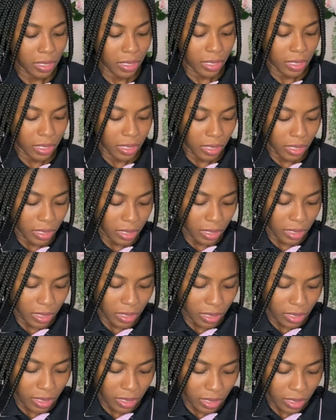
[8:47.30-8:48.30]

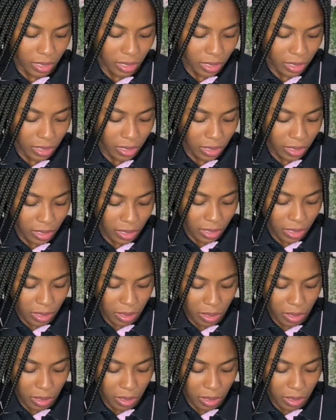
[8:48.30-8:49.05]
No one is speaking in this clip.